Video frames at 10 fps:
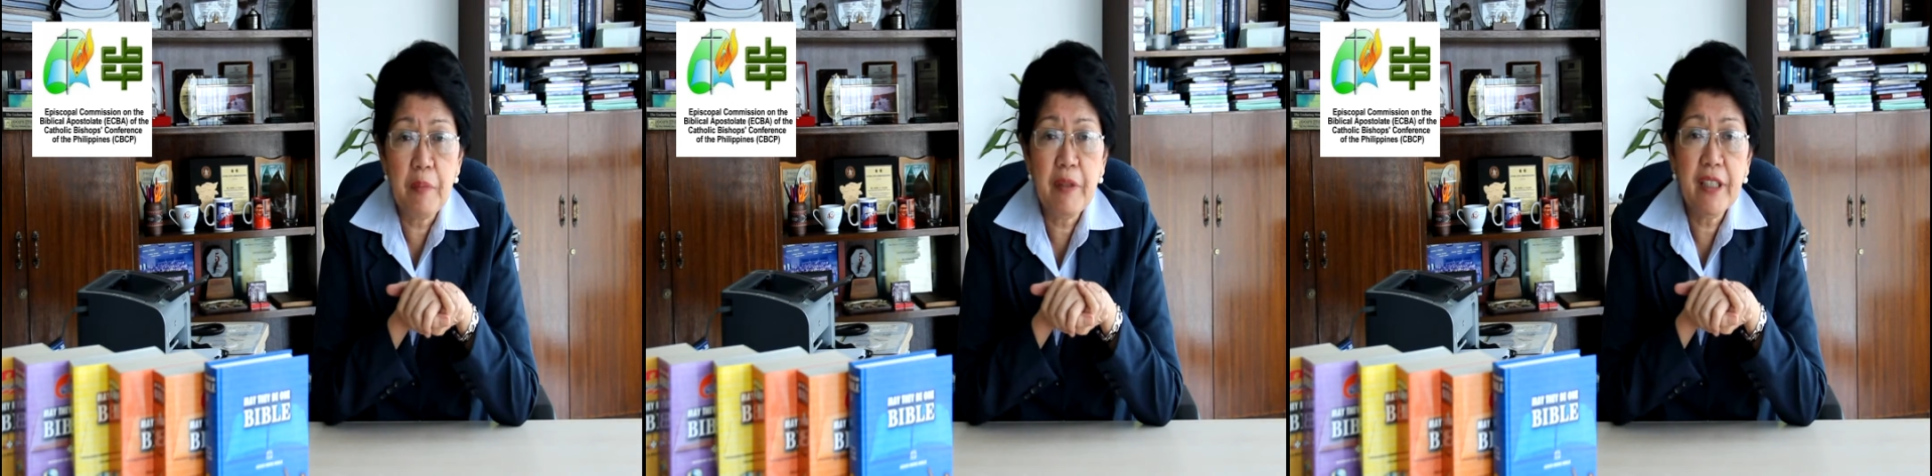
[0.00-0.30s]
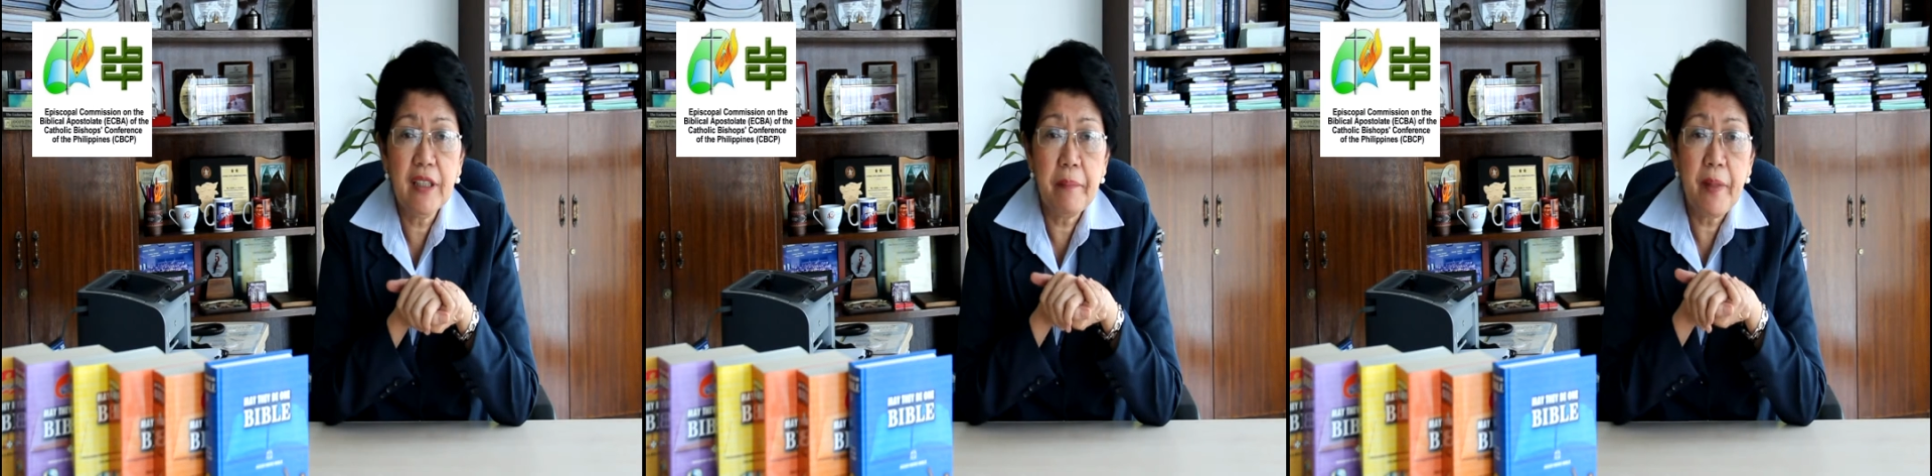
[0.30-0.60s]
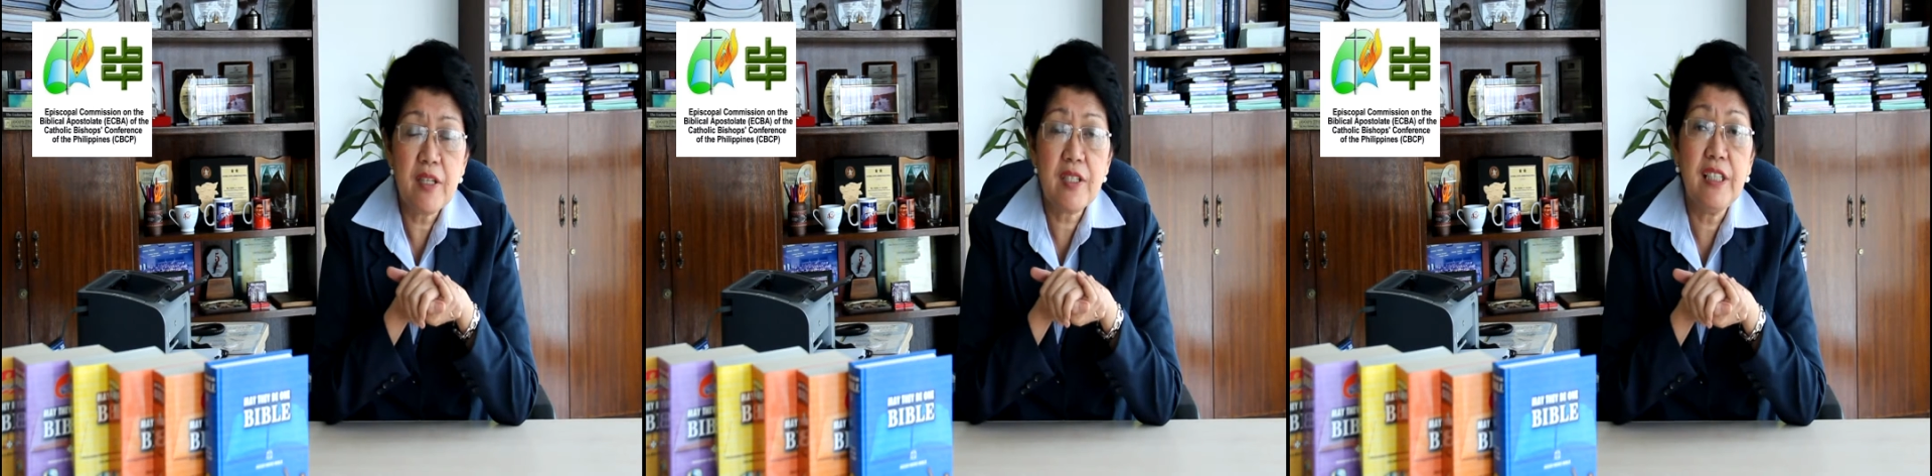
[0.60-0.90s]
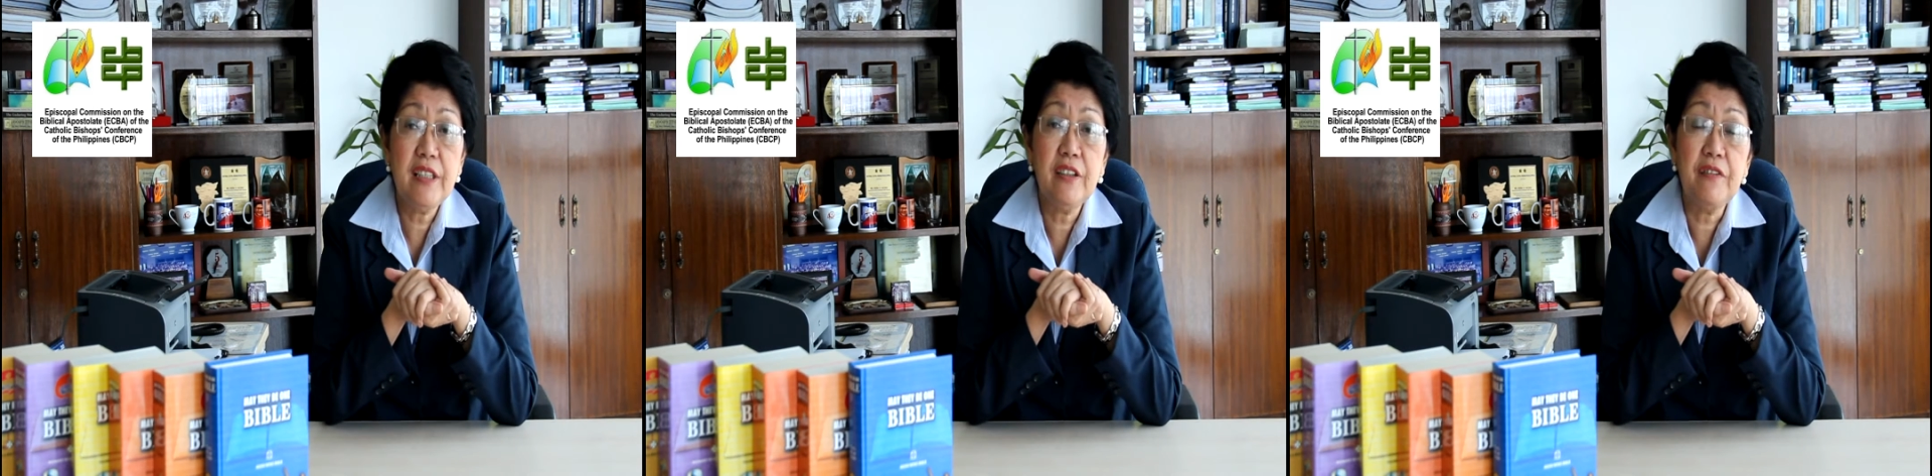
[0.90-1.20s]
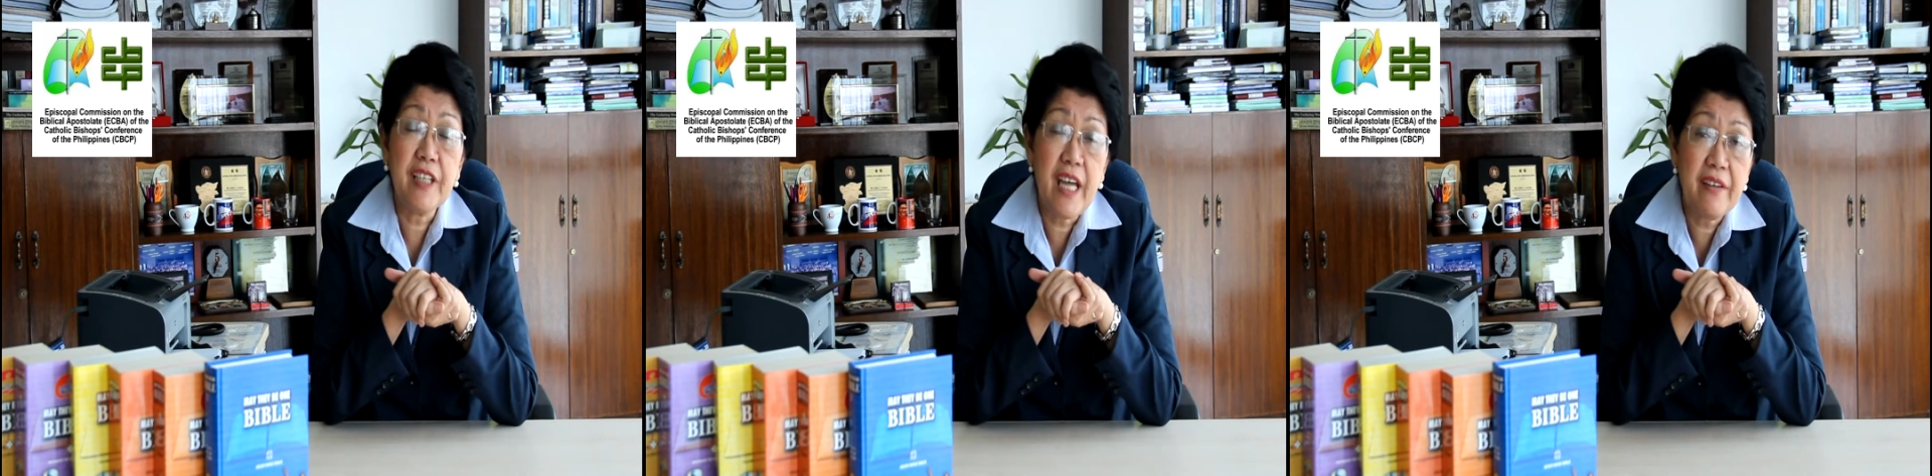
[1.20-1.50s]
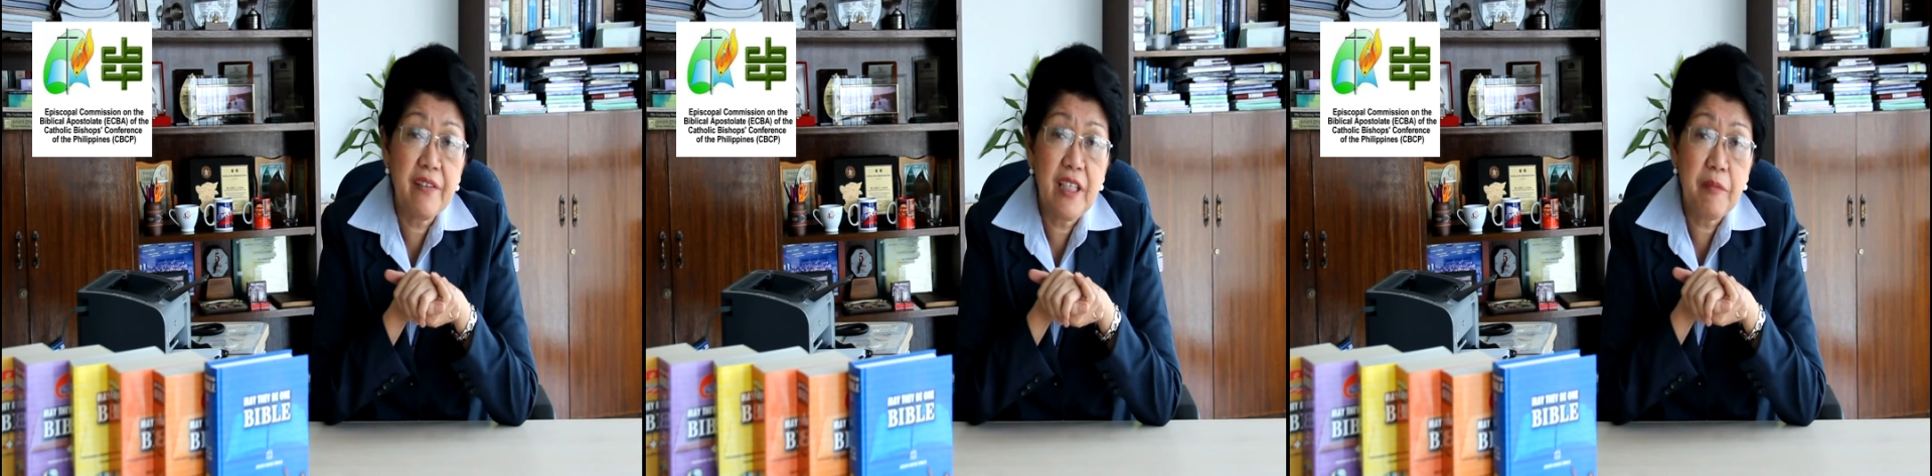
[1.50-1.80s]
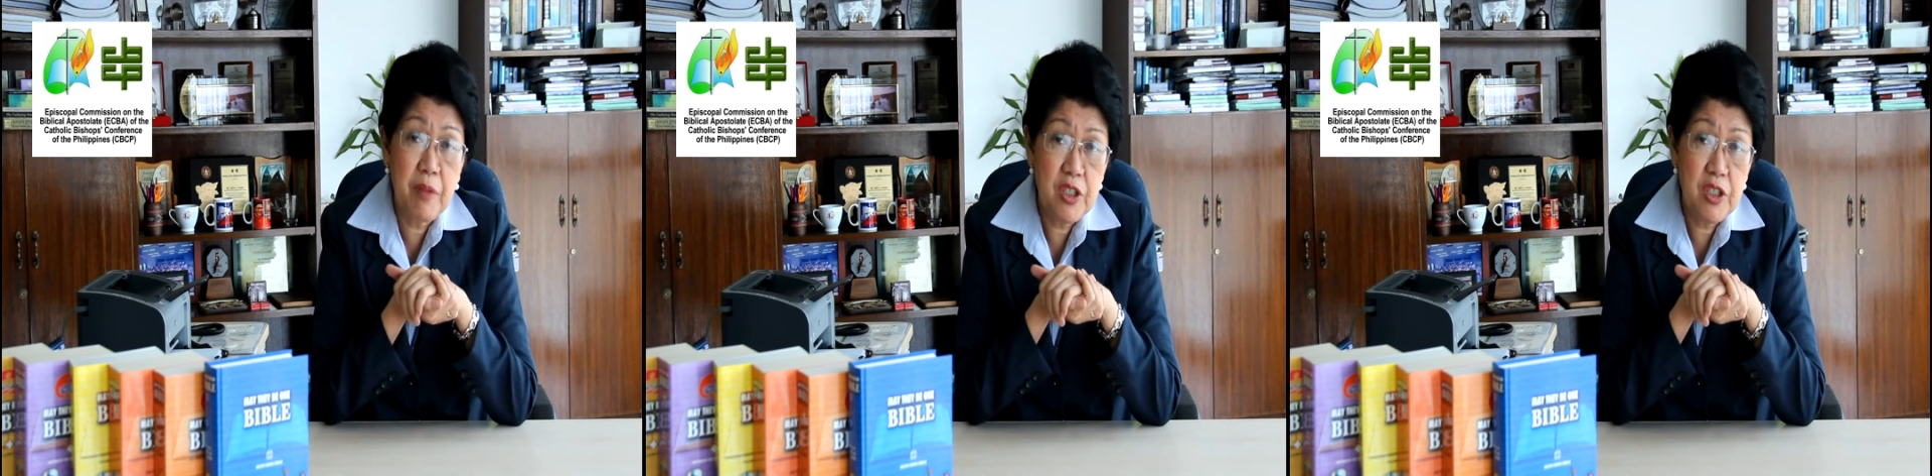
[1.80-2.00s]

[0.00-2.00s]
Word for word: Biblical Apostolate of the Catholic